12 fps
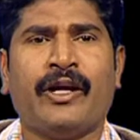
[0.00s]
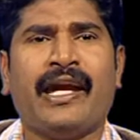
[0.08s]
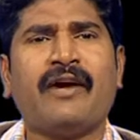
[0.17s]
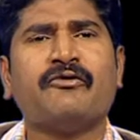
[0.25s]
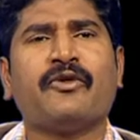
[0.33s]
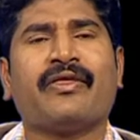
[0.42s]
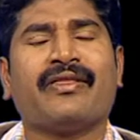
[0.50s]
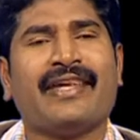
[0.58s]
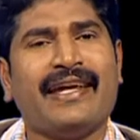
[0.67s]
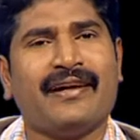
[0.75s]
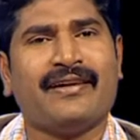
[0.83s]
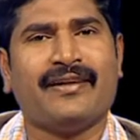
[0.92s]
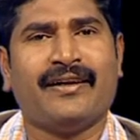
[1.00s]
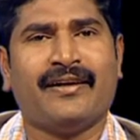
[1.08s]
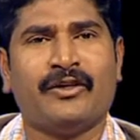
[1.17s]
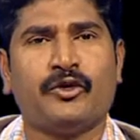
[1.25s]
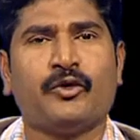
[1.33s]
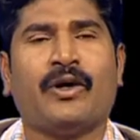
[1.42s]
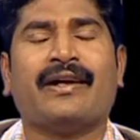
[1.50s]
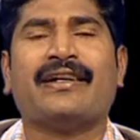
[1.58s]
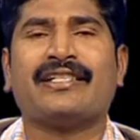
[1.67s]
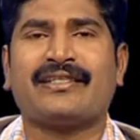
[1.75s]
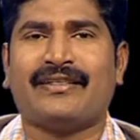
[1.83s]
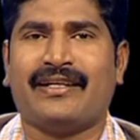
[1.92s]
have to think to
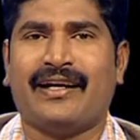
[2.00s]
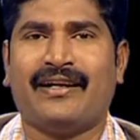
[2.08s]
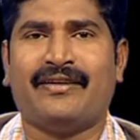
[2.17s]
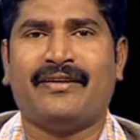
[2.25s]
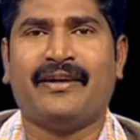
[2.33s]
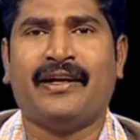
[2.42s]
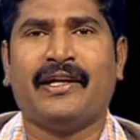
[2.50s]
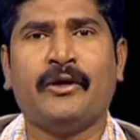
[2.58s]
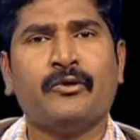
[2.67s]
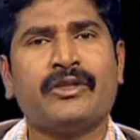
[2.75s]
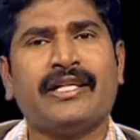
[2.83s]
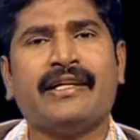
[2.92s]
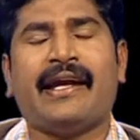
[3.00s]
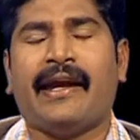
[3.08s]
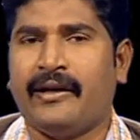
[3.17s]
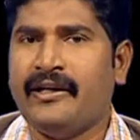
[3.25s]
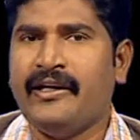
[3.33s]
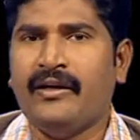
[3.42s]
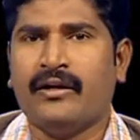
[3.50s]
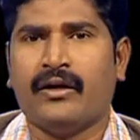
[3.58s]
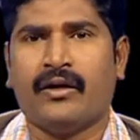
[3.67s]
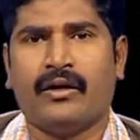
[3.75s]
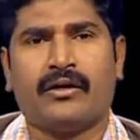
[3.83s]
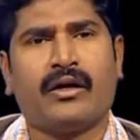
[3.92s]
understand, using any
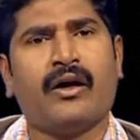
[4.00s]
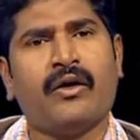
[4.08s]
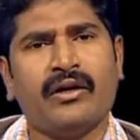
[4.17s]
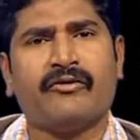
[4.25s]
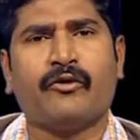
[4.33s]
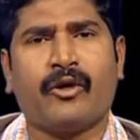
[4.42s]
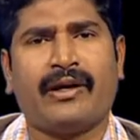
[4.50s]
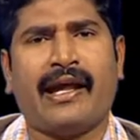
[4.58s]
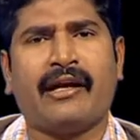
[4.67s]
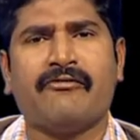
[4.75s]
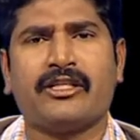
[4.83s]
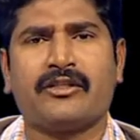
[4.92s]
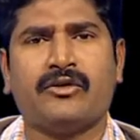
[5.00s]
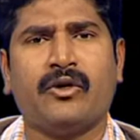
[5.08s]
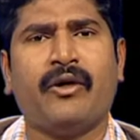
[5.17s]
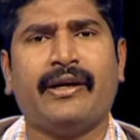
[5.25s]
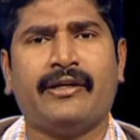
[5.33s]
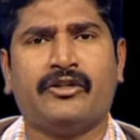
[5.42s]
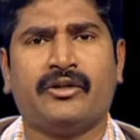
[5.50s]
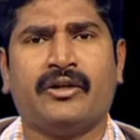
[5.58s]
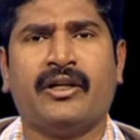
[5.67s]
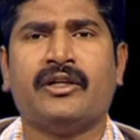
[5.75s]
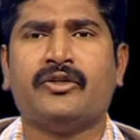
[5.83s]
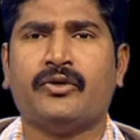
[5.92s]
or all of our language knowledge
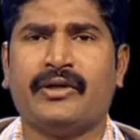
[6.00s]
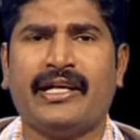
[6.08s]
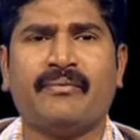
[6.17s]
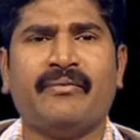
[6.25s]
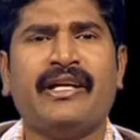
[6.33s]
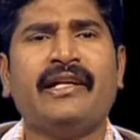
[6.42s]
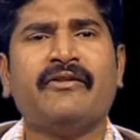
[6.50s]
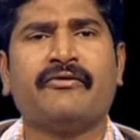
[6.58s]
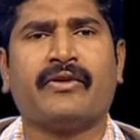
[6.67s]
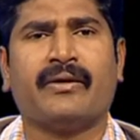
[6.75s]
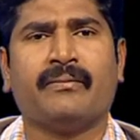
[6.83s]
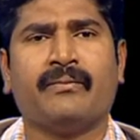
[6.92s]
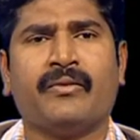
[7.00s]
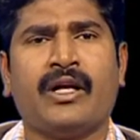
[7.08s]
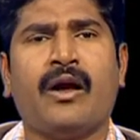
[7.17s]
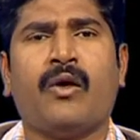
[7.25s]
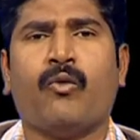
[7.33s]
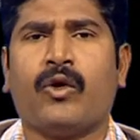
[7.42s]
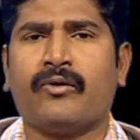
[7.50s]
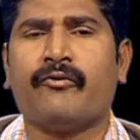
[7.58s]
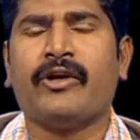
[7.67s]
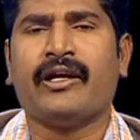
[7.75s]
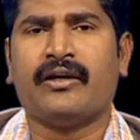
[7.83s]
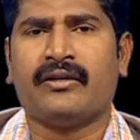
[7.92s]
to get meaning from what
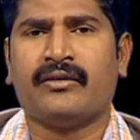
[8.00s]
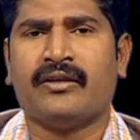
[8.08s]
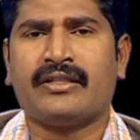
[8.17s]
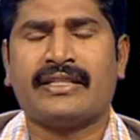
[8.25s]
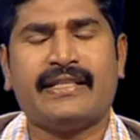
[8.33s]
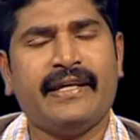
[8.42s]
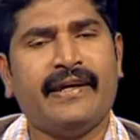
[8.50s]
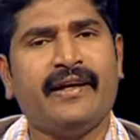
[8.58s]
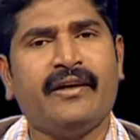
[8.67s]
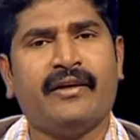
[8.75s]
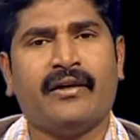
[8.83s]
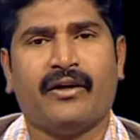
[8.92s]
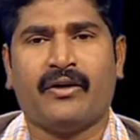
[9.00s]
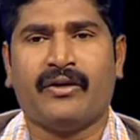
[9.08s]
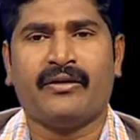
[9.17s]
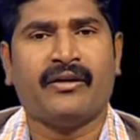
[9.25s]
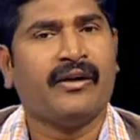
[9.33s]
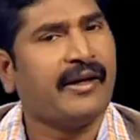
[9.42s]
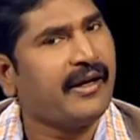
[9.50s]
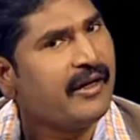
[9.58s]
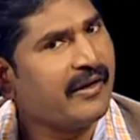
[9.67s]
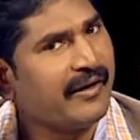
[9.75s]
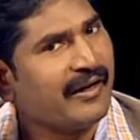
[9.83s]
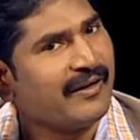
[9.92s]
we are seeing or
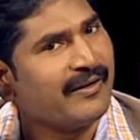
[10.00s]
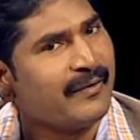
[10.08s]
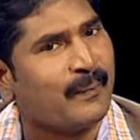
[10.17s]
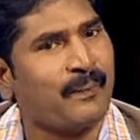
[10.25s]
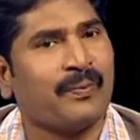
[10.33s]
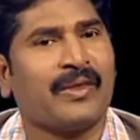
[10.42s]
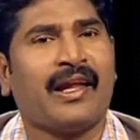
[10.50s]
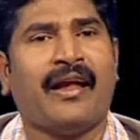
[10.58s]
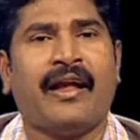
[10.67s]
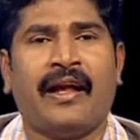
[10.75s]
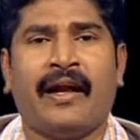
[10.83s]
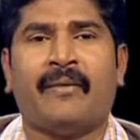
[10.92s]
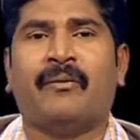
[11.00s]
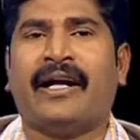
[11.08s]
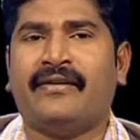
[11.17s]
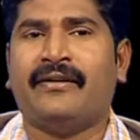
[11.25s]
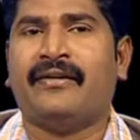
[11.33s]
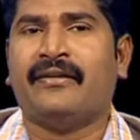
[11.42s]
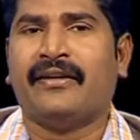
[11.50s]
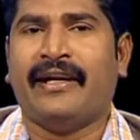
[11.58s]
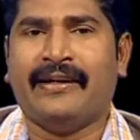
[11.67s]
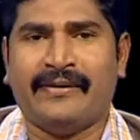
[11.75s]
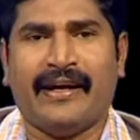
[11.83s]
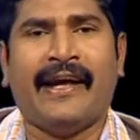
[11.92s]
hearing. But
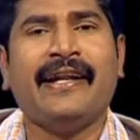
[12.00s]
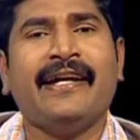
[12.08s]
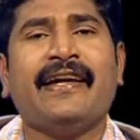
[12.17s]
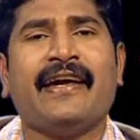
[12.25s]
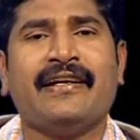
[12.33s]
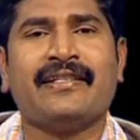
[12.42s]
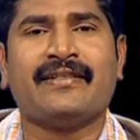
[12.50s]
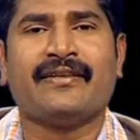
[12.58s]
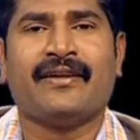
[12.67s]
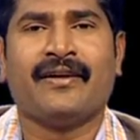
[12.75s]
in any case,